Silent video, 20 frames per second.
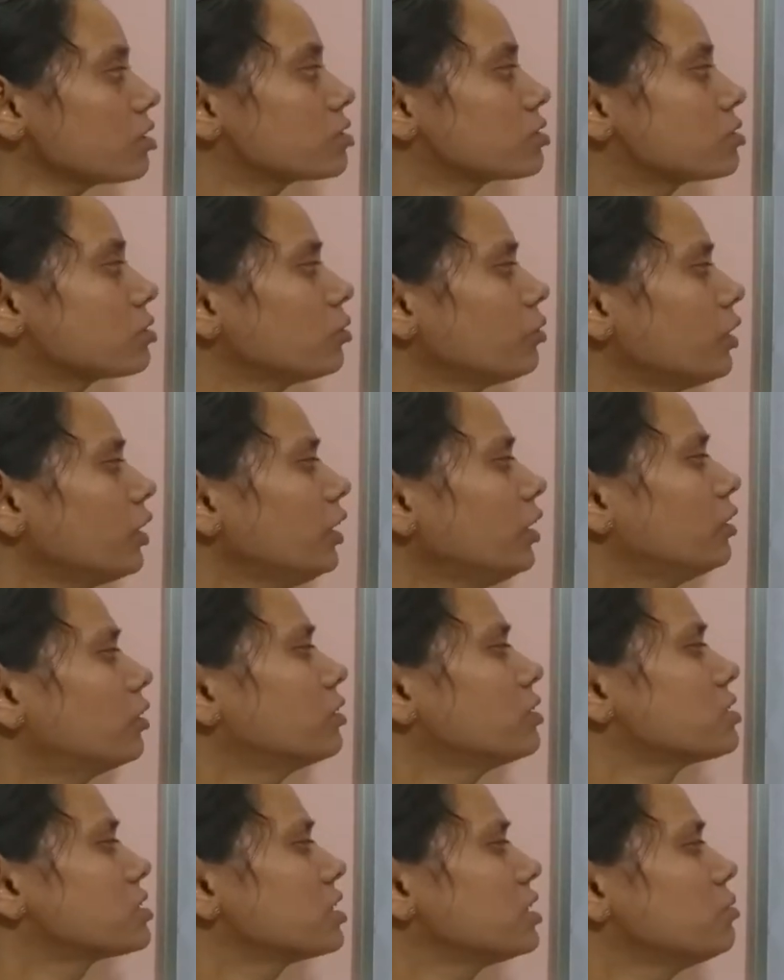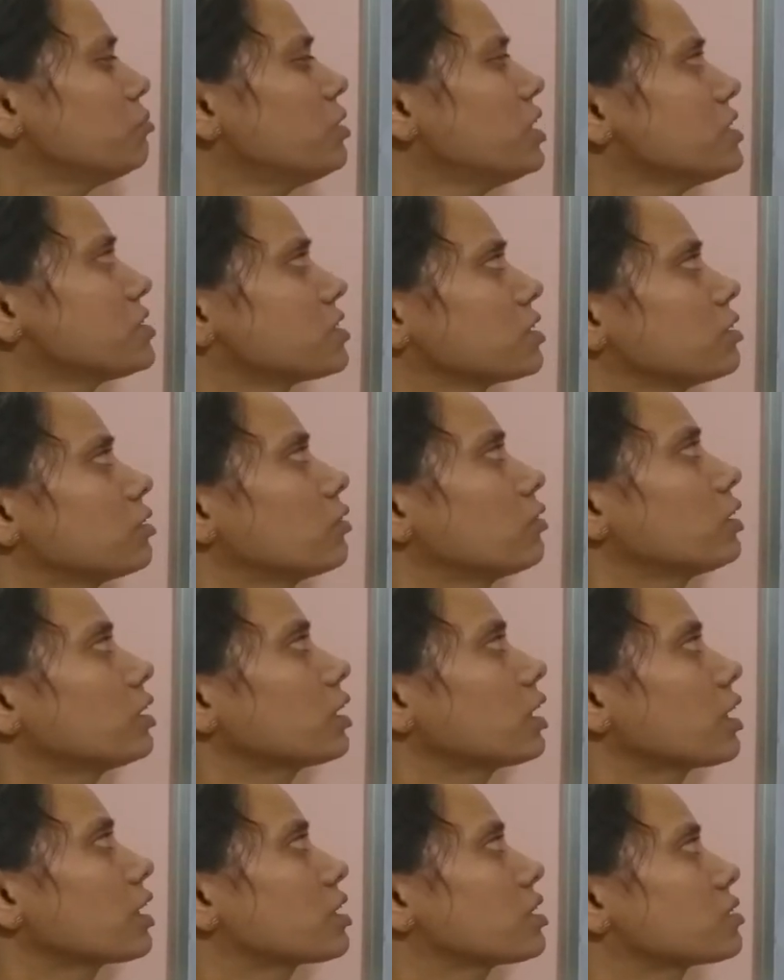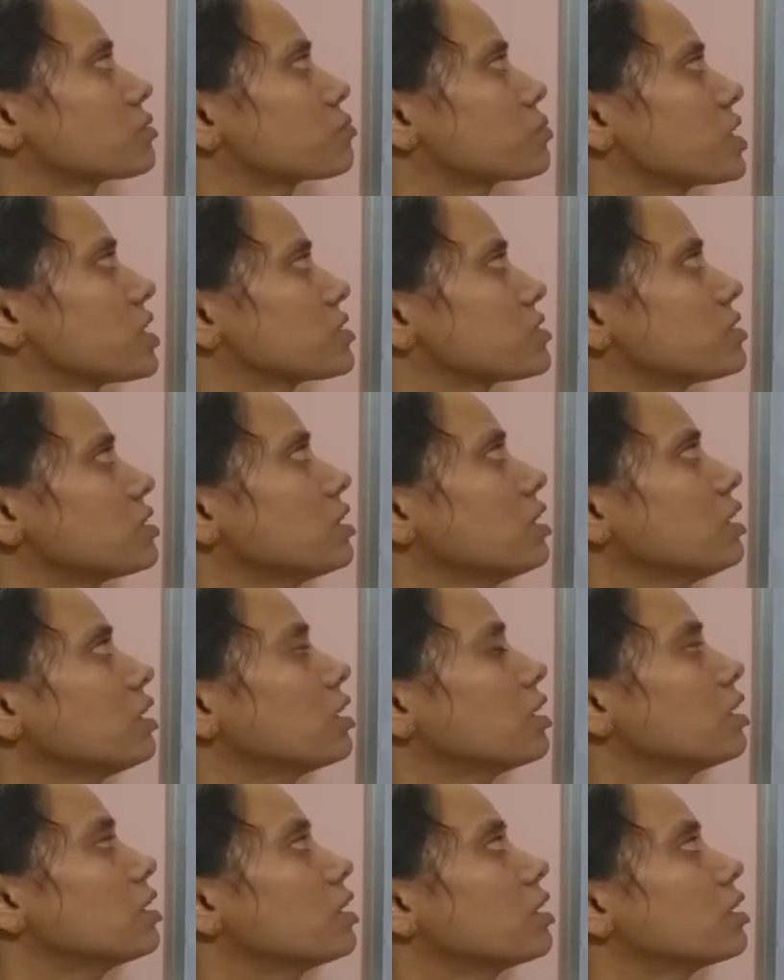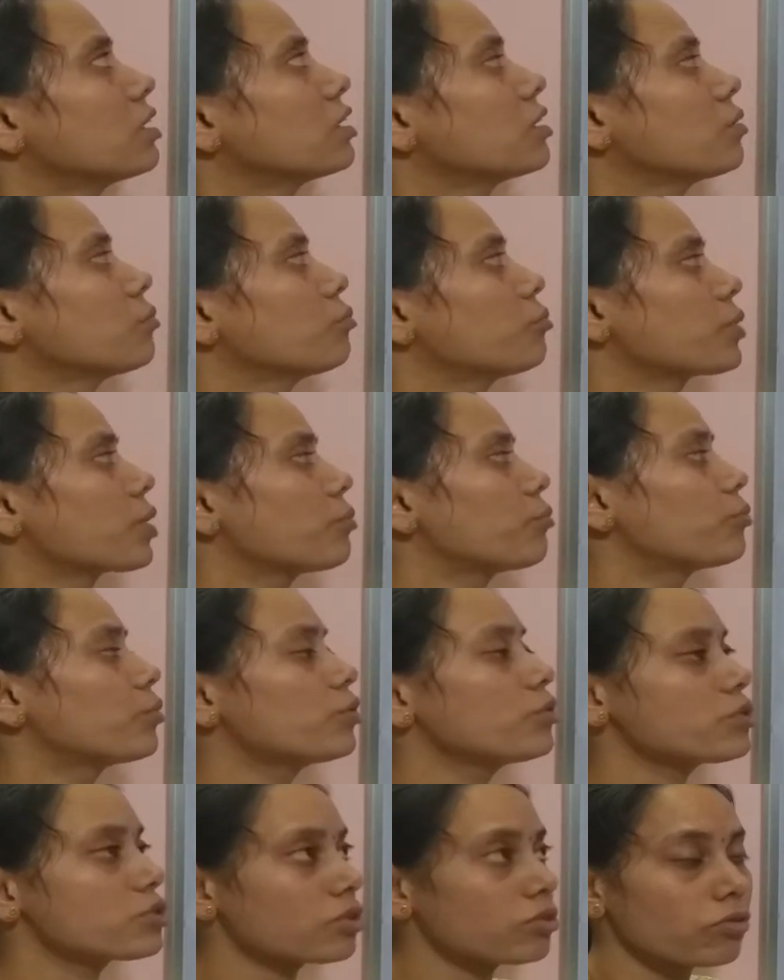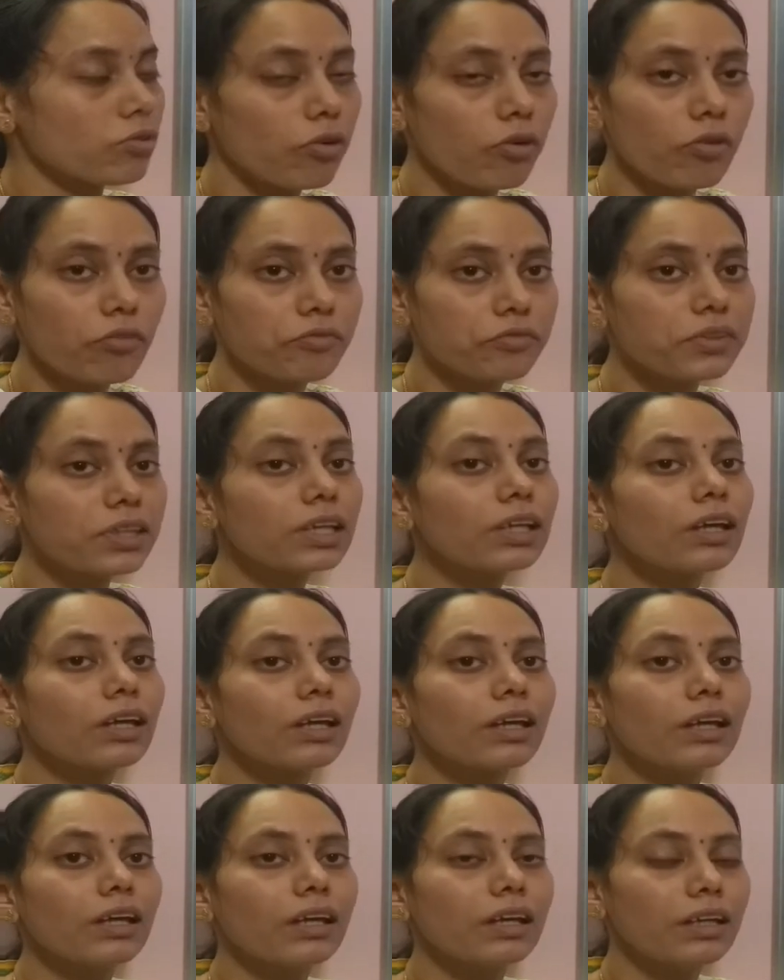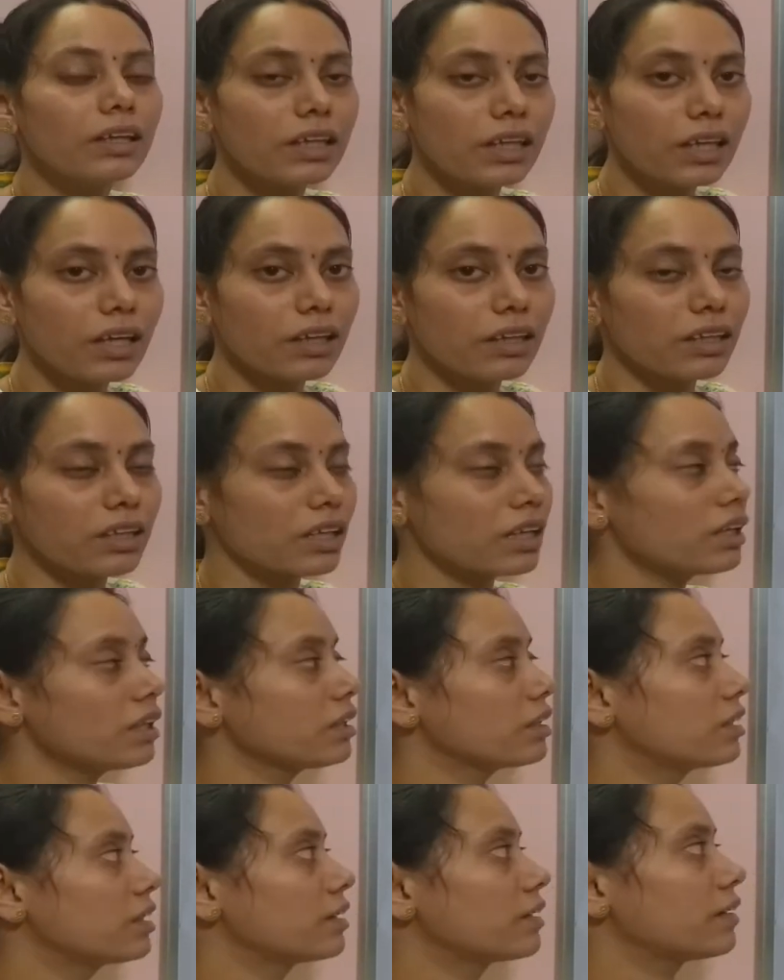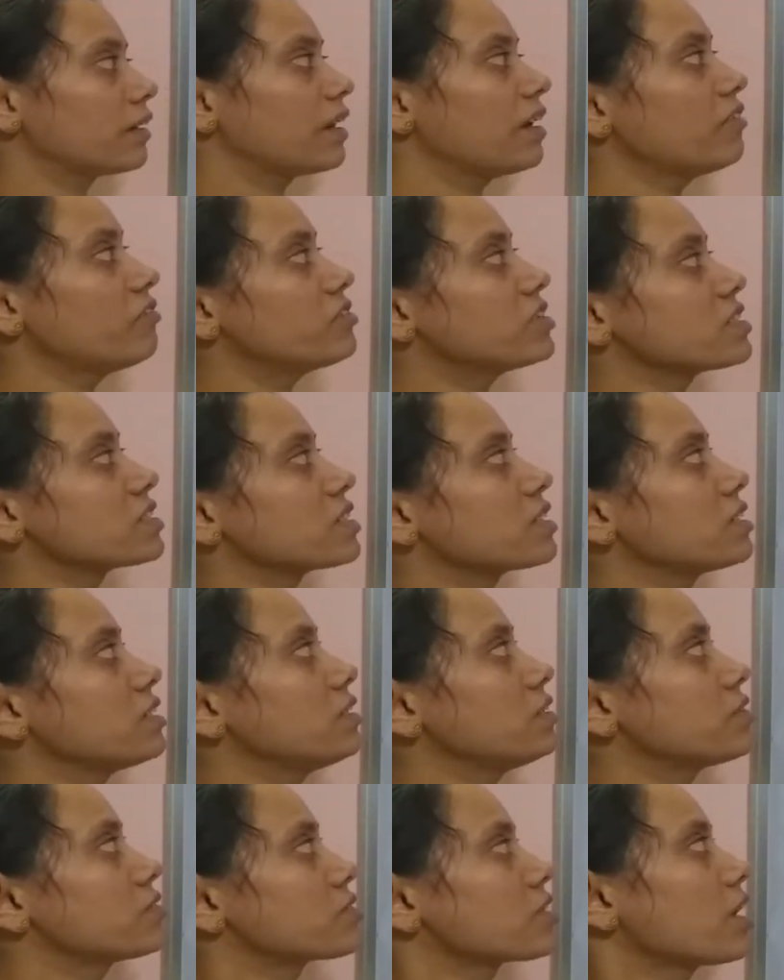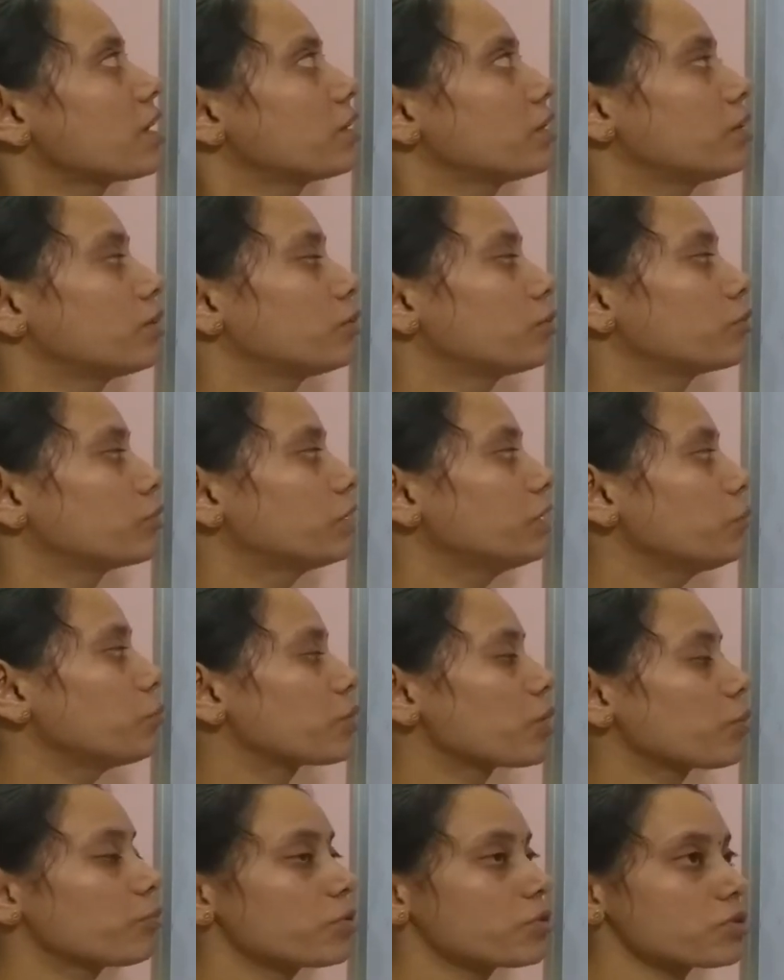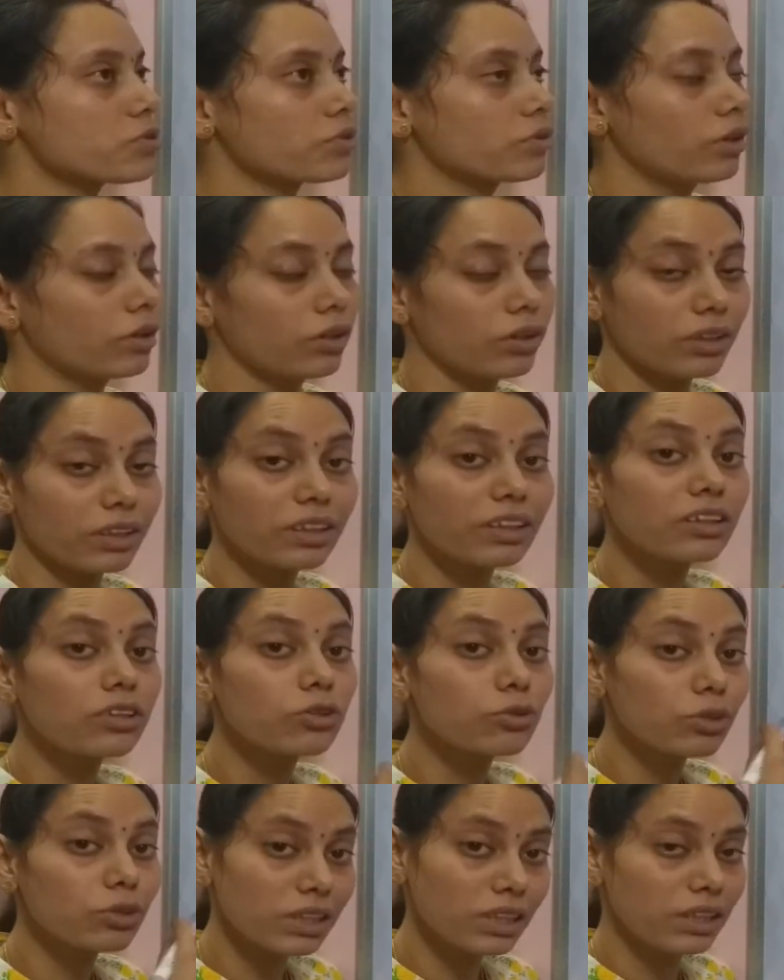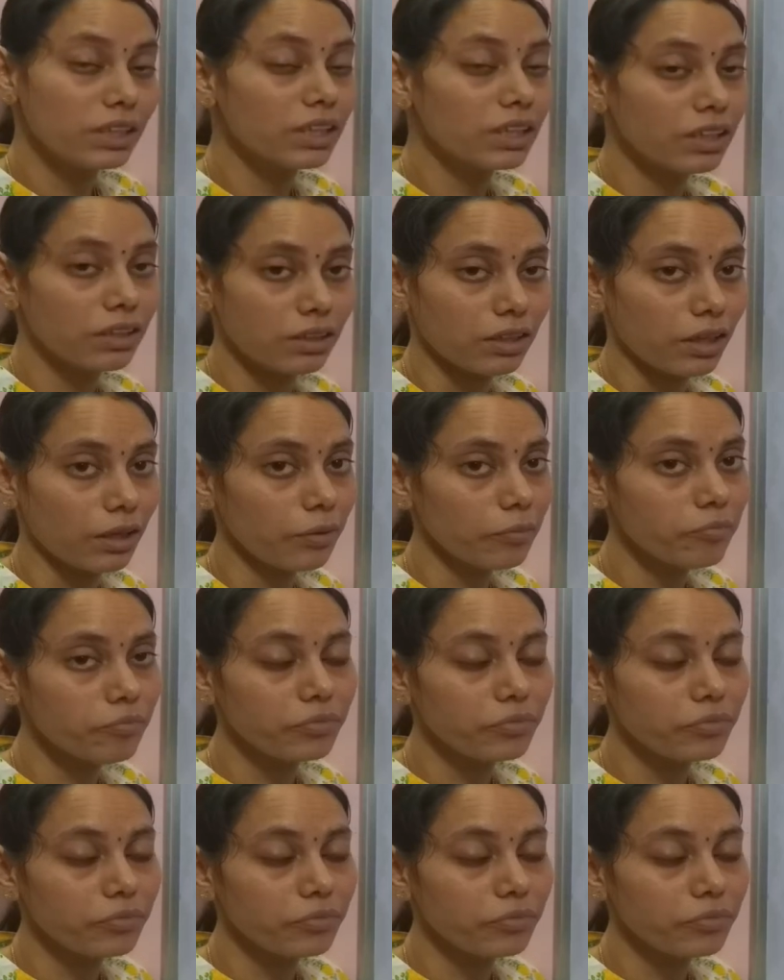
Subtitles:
So here C by C0 express the proportion of the DNA that left single stranded to the proportion to the DNA